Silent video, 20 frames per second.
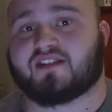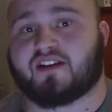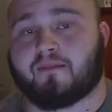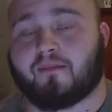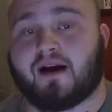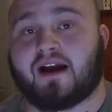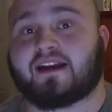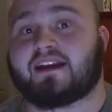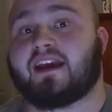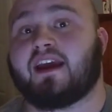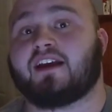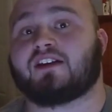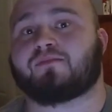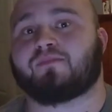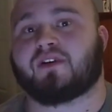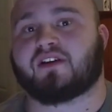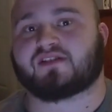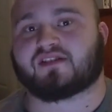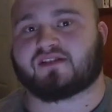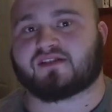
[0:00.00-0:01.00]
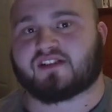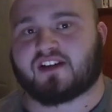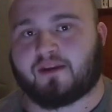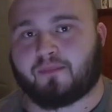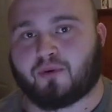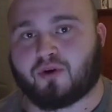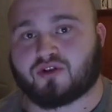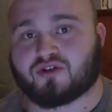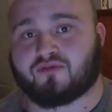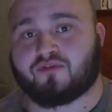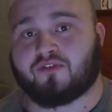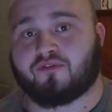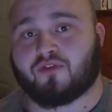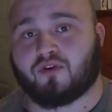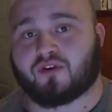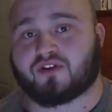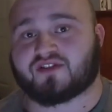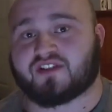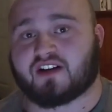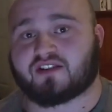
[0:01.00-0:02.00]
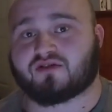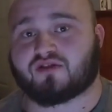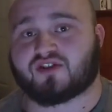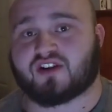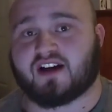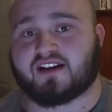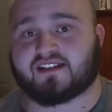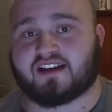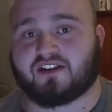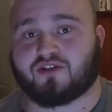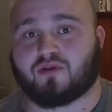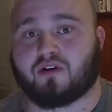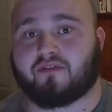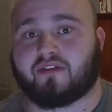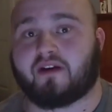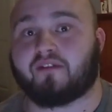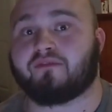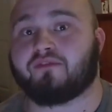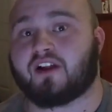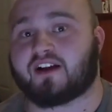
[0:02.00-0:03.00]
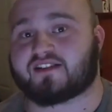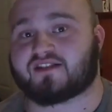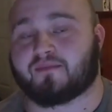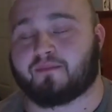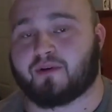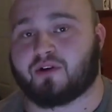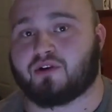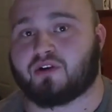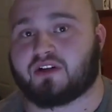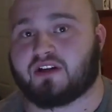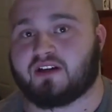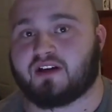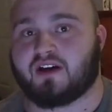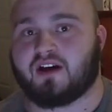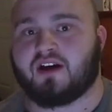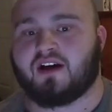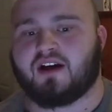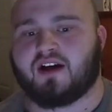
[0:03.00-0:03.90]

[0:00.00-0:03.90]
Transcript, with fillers: And in my case, because it's a hypertrophy focused exercise, I do have that flexibility